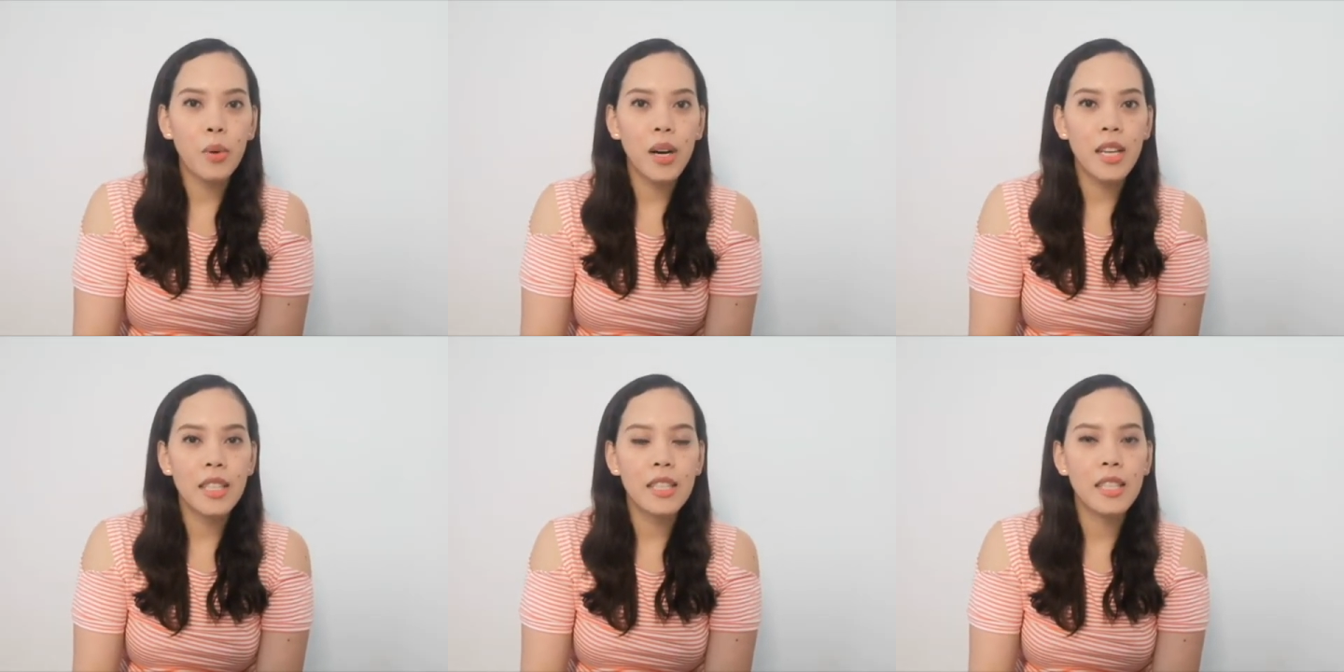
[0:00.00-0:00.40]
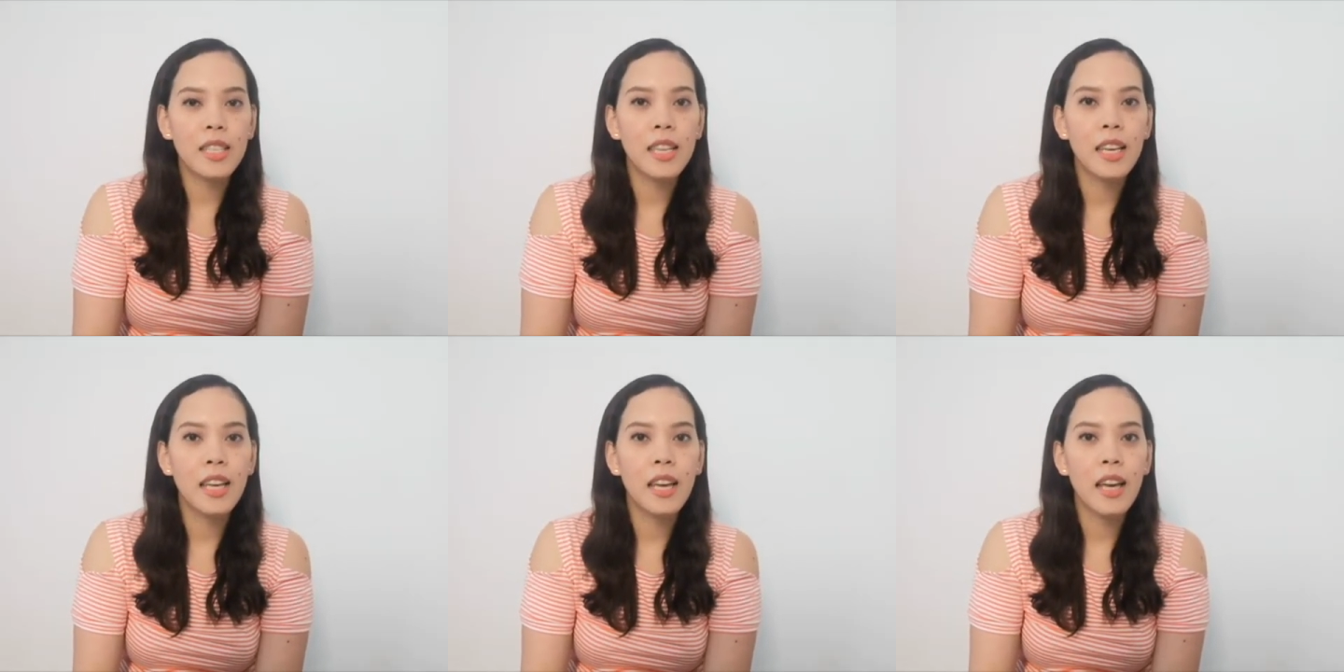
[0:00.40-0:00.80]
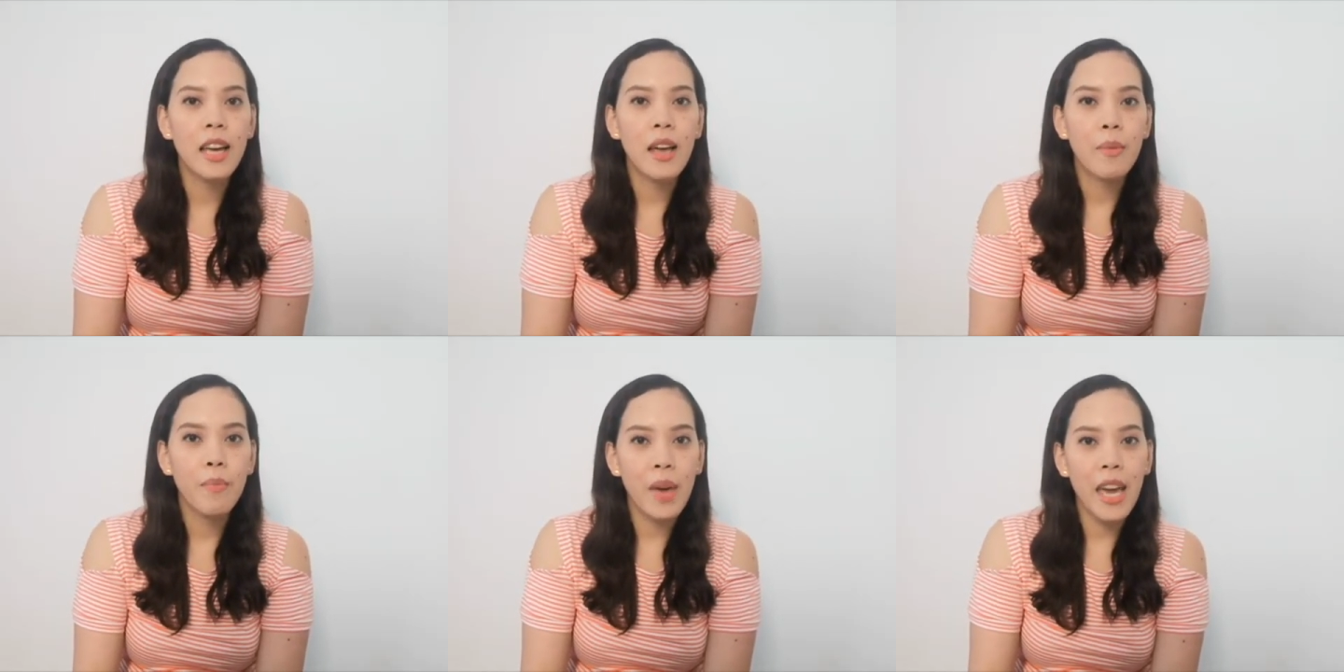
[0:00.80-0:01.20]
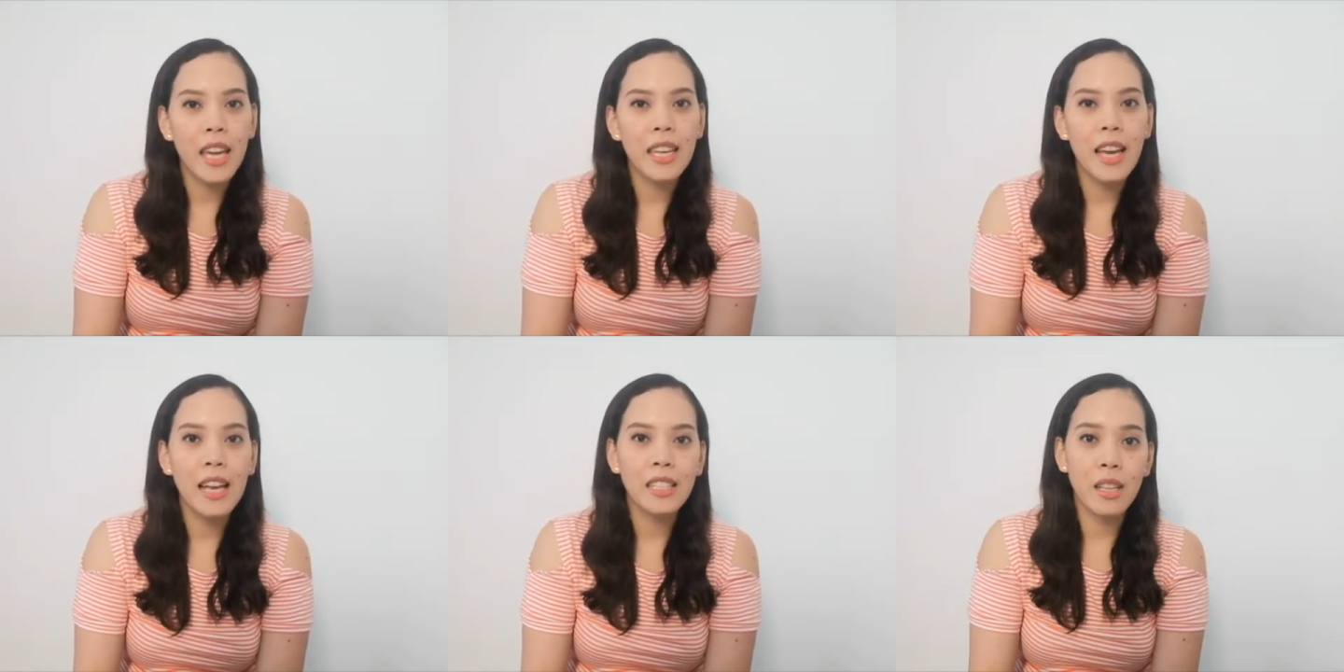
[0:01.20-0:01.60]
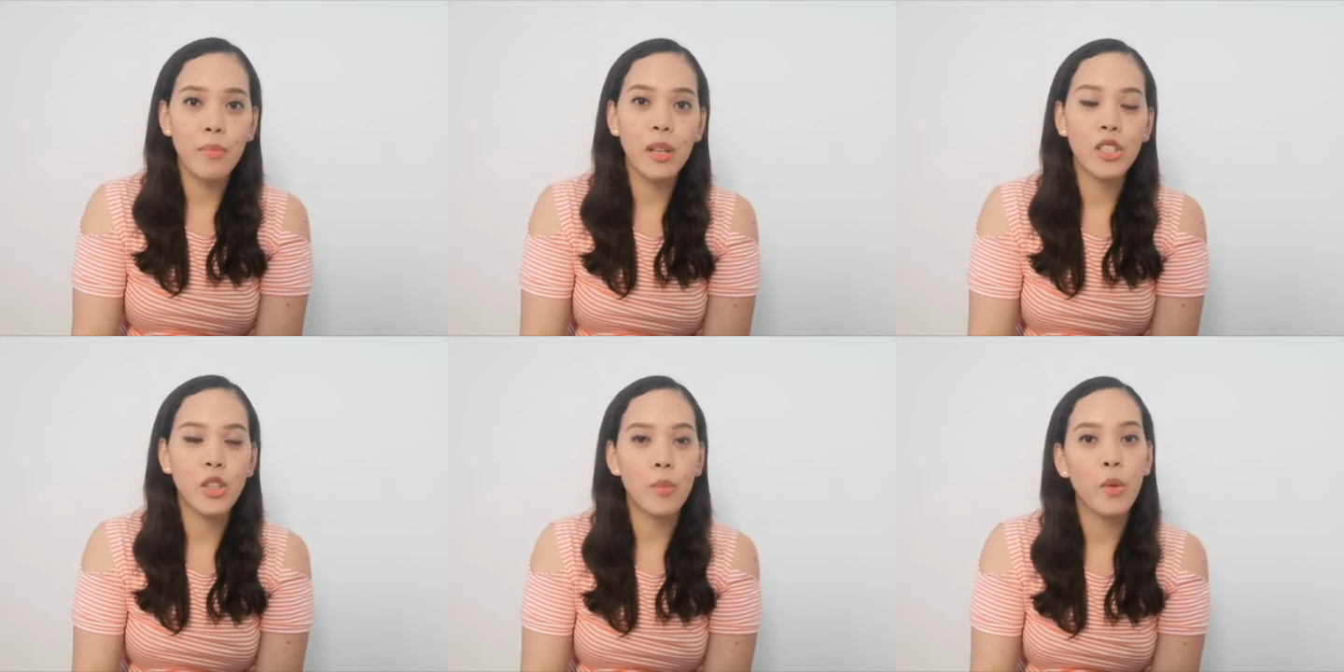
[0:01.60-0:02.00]
was made as a
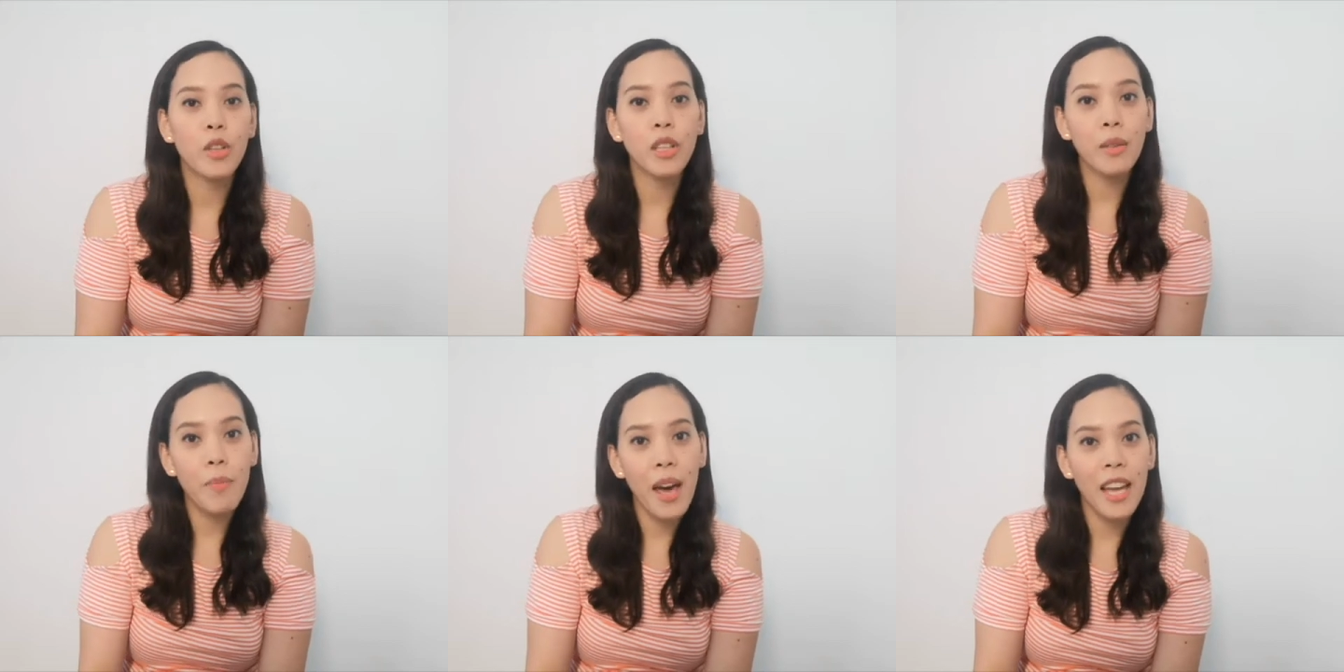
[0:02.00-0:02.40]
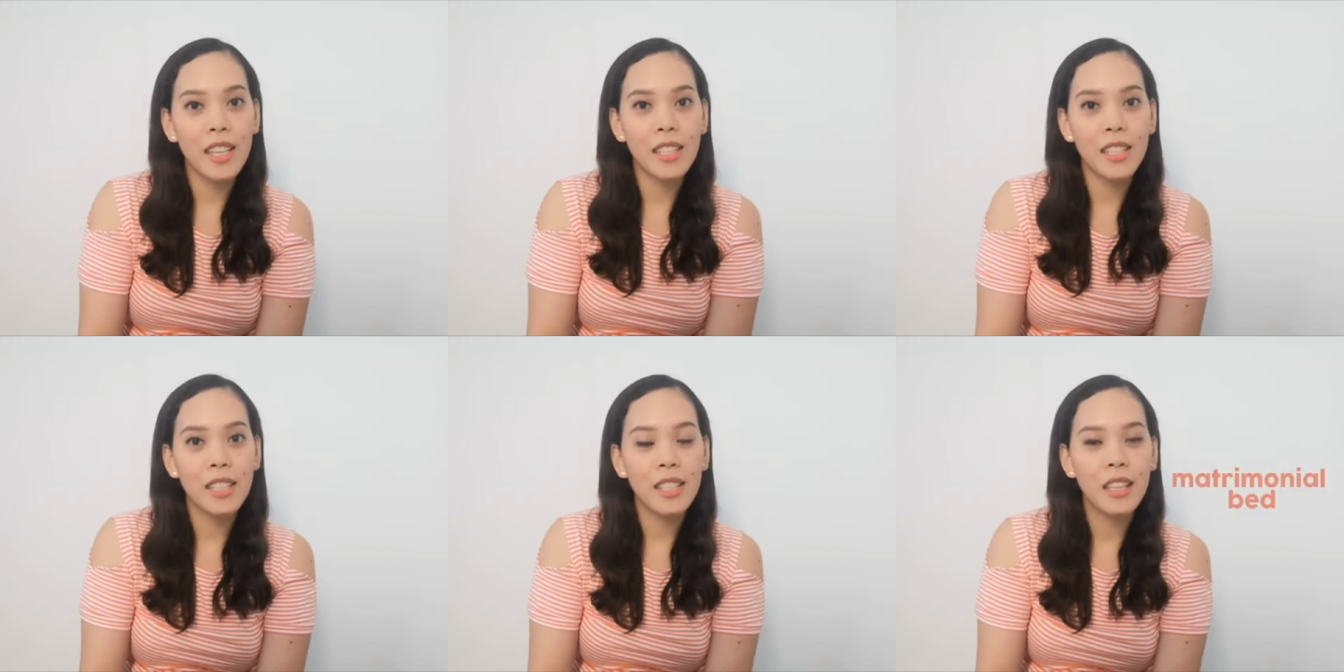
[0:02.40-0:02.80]
matrimonial bed.